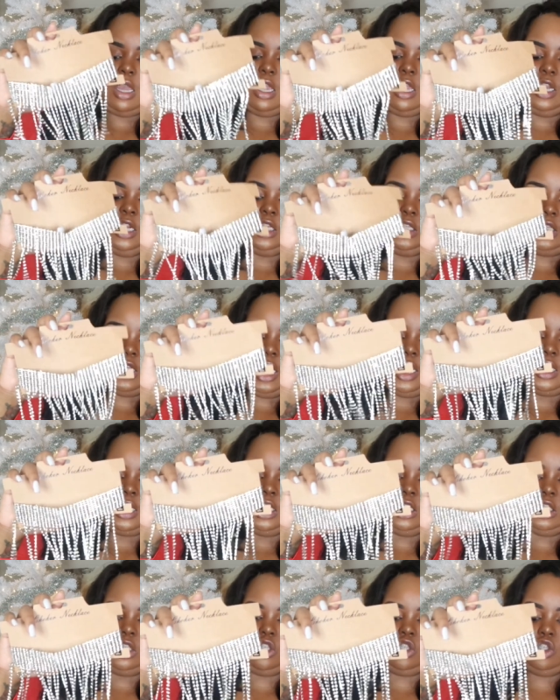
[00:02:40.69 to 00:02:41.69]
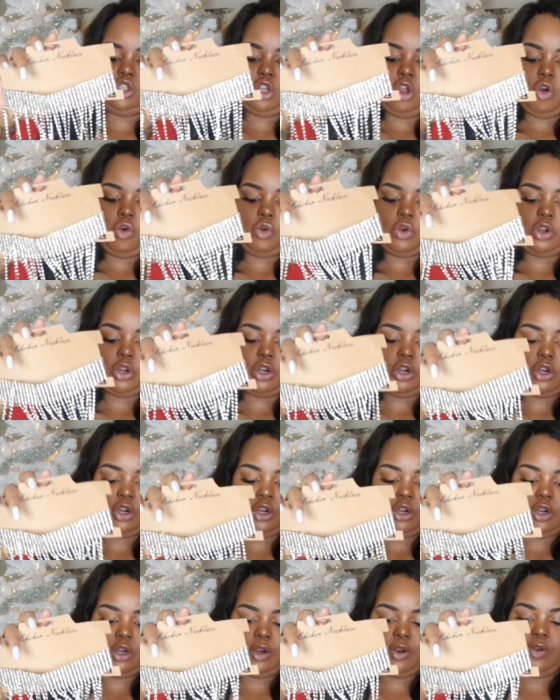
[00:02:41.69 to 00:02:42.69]
And it's like this
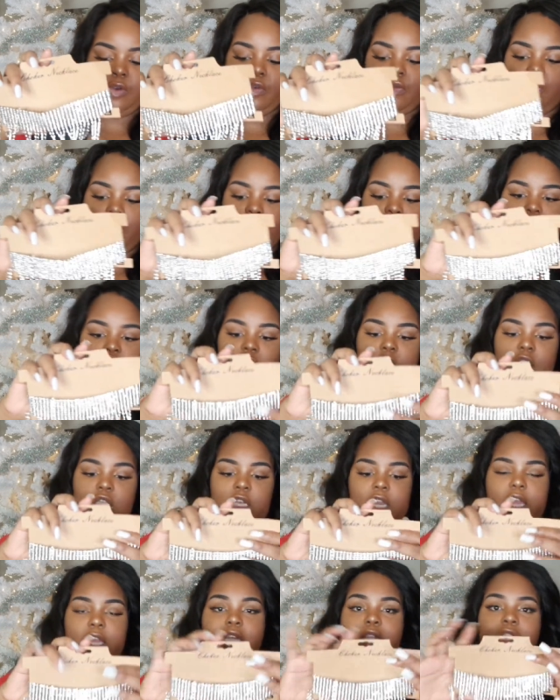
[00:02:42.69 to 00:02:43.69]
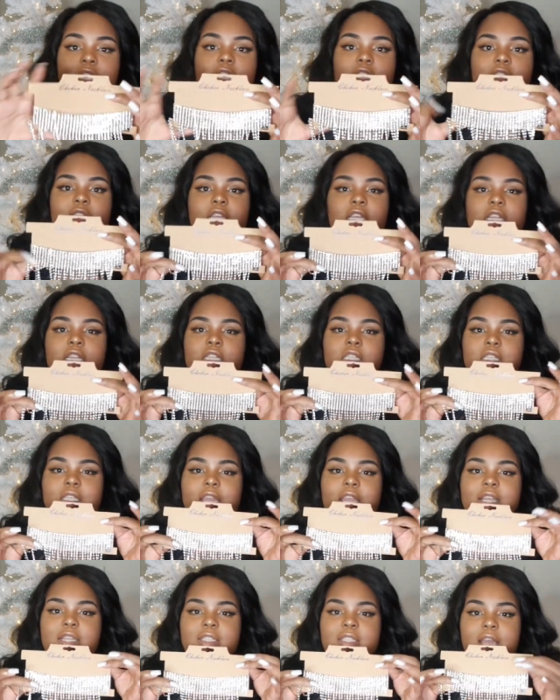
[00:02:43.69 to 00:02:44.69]
choker fringe necklace, and it's
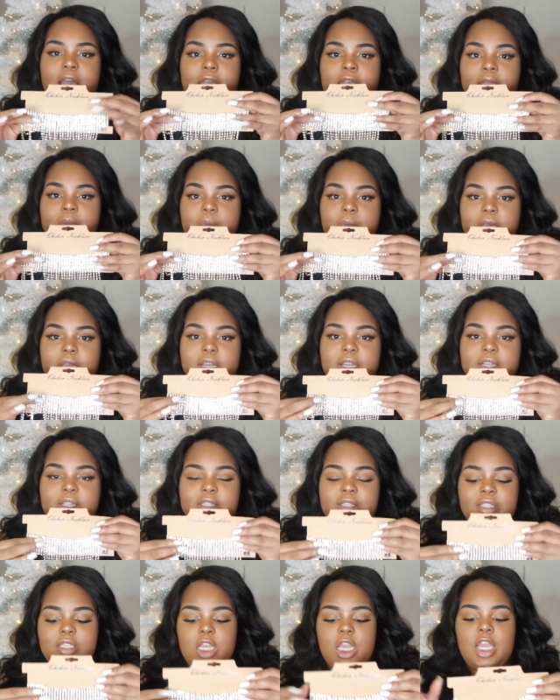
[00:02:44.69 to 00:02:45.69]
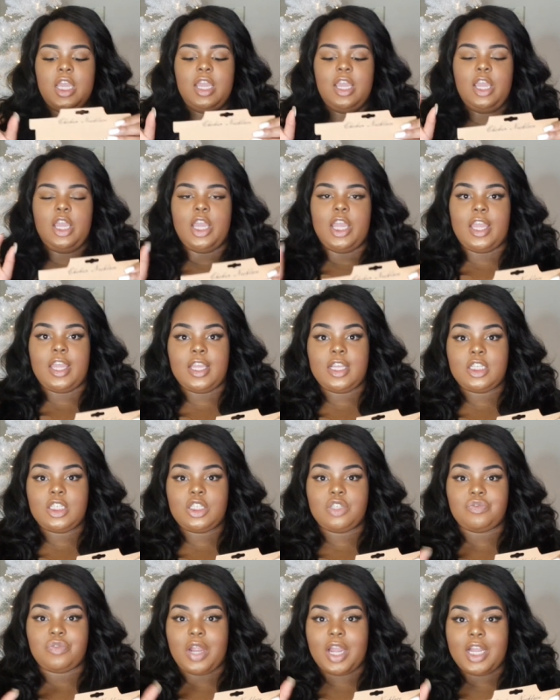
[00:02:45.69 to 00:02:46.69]
like
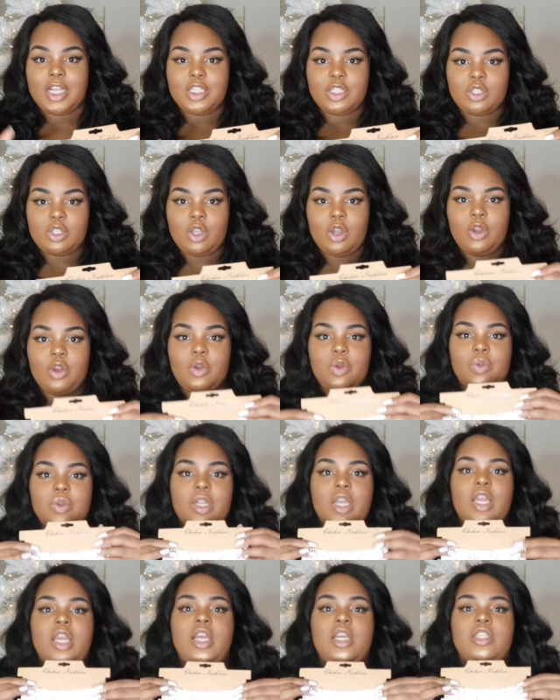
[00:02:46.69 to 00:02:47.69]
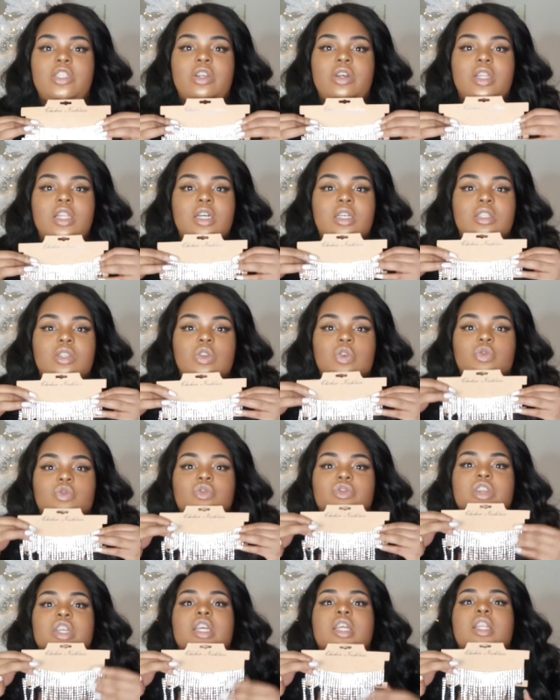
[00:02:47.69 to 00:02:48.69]
diamond-ish rhinestone. So it looks
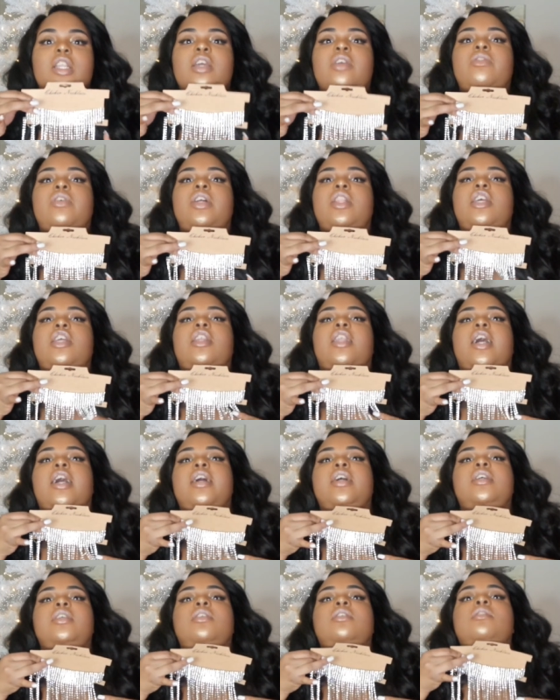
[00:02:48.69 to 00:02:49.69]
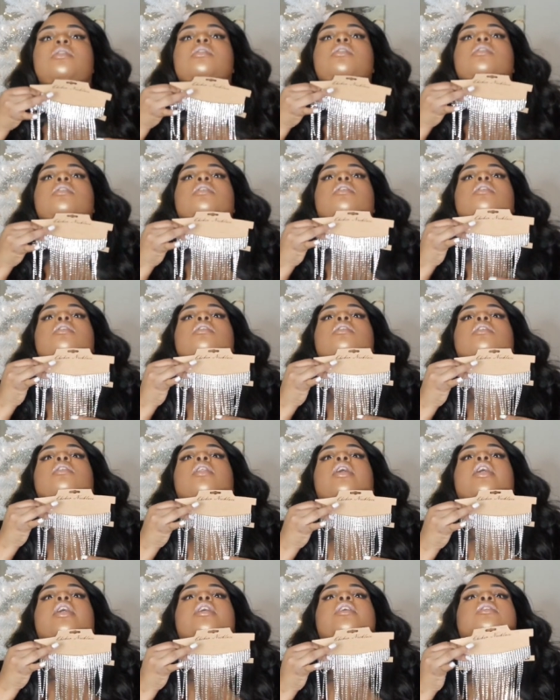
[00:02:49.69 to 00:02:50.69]
really, really nice.
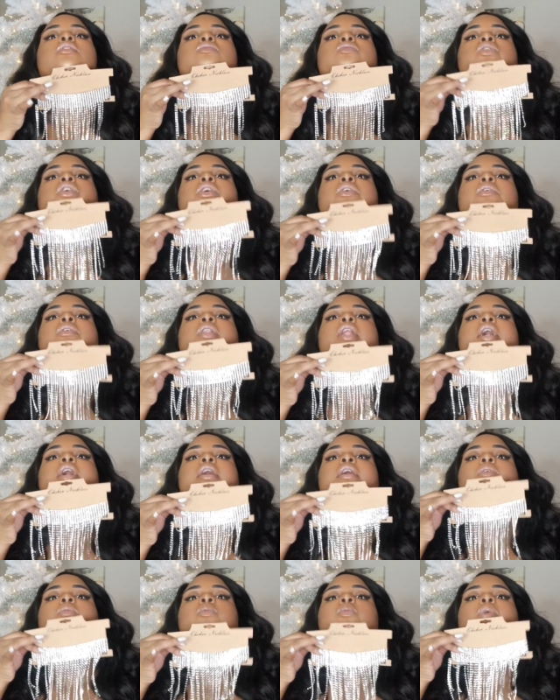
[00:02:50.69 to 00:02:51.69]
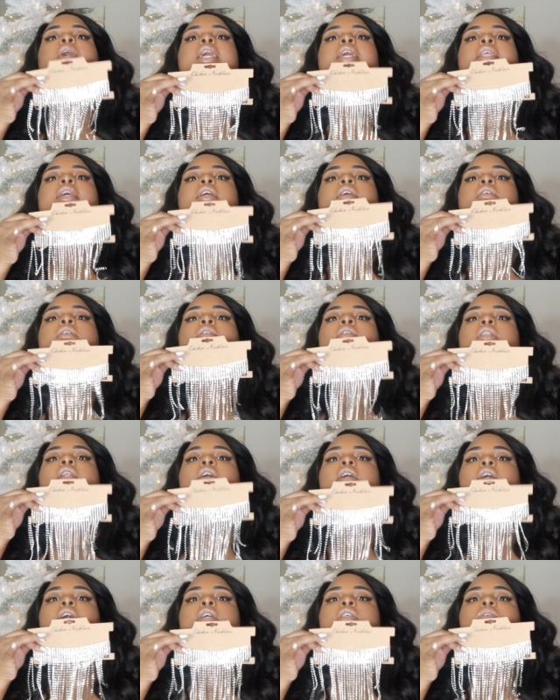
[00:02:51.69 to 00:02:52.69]
Like, it's real, like, weighty.
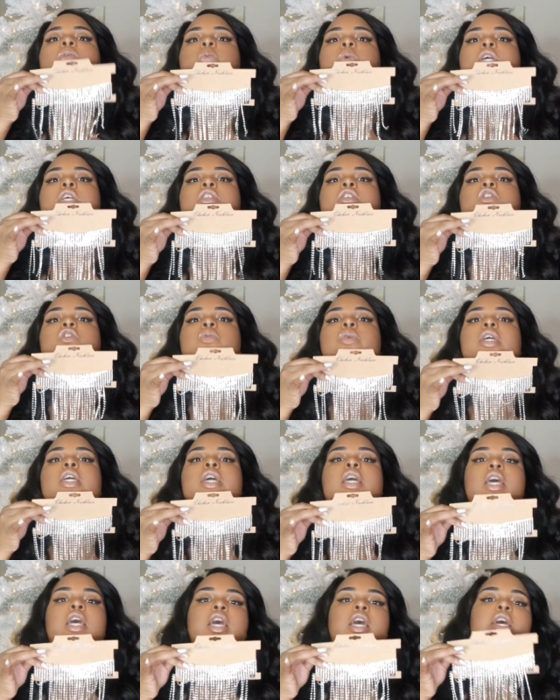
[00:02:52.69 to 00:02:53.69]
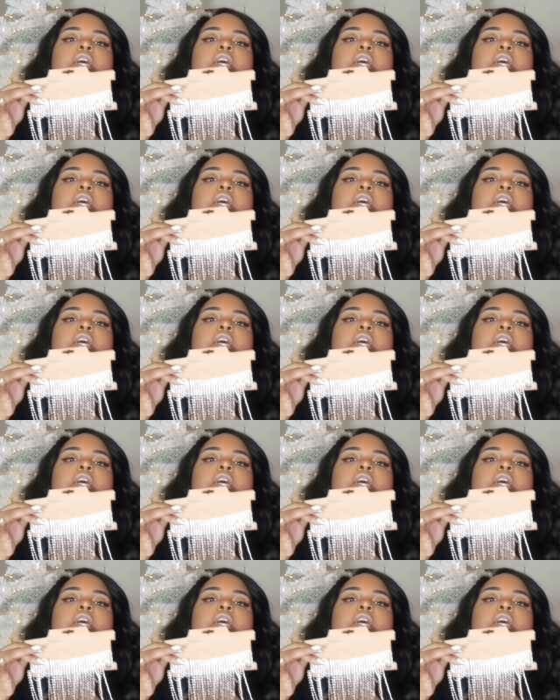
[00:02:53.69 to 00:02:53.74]
Like, you got some weight to it.